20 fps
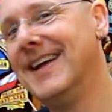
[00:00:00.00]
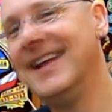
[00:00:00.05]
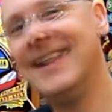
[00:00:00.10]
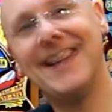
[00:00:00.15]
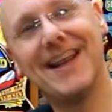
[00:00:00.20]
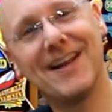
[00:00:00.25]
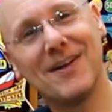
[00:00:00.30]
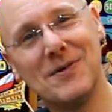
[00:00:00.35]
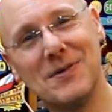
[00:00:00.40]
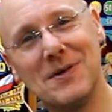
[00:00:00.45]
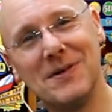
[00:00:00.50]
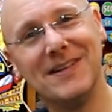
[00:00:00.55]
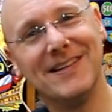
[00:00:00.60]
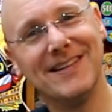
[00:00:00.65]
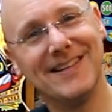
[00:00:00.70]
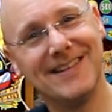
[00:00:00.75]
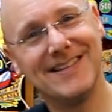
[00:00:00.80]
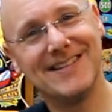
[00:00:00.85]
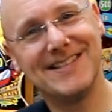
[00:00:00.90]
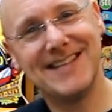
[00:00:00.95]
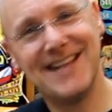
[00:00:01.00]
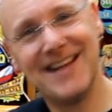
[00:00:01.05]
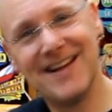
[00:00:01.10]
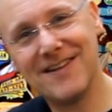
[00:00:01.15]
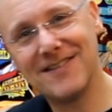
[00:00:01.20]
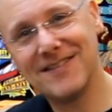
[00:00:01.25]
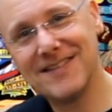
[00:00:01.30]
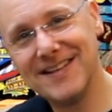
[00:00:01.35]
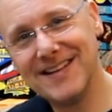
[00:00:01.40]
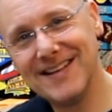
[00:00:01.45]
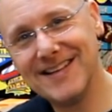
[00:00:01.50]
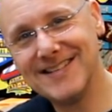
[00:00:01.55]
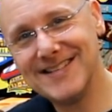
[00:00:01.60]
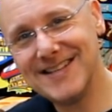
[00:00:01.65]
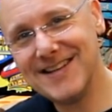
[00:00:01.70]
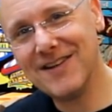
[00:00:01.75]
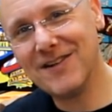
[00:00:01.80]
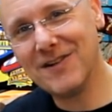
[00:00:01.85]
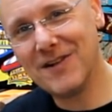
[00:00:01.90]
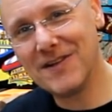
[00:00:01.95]
Isn't that cool? See how
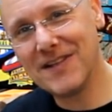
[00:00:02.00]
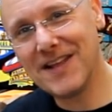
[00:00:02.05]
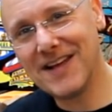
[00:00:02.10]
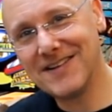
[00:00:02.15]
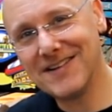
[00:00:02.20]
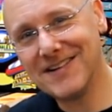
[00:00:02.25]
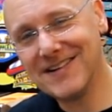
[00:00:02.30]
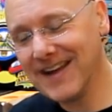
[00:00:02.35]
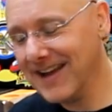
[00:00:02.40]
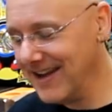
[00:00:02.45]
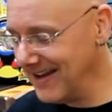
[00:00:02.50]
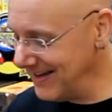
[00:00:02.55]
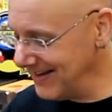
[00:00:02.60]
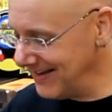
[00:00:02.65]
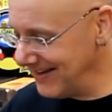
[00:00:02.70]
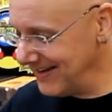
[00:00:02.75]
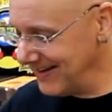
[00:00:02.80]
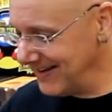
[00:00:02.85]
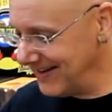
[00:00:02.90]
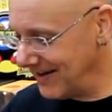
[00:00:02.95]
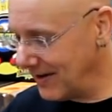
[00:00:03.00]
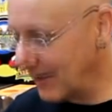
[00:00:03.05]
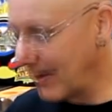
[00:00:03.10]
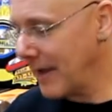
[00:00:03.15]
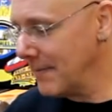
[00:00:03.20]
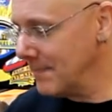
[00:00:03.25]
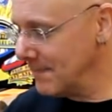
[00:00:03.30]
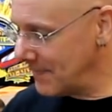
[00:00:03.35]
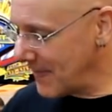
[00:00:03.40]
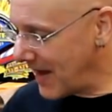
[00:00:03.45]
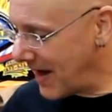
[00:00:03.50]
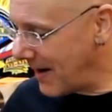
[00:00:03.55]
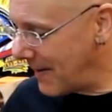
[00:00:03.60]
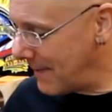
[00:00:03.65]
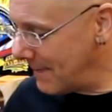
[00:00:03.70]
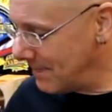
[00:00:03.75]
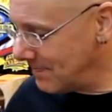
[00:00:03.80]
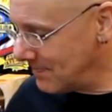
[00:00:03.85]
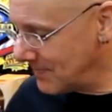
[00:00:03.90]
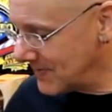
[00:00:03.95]
long that took? Okay,
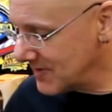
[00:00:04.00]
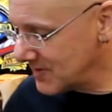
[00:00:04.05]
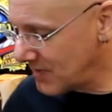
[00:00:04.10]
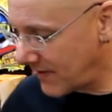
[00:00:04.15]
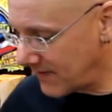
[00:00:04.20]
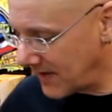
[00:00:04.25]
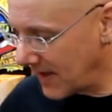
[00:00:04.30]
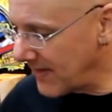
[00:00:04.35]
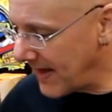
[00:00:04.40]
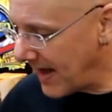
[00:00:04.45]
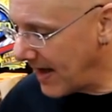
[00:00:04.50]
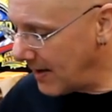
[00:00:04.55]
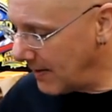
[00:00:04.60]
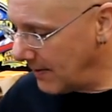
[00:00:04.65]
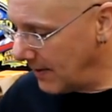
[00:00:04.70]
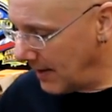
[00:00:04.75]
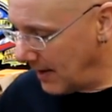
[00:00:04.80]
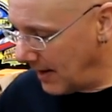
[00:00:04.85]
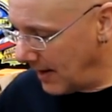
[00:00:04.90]
so I've done that,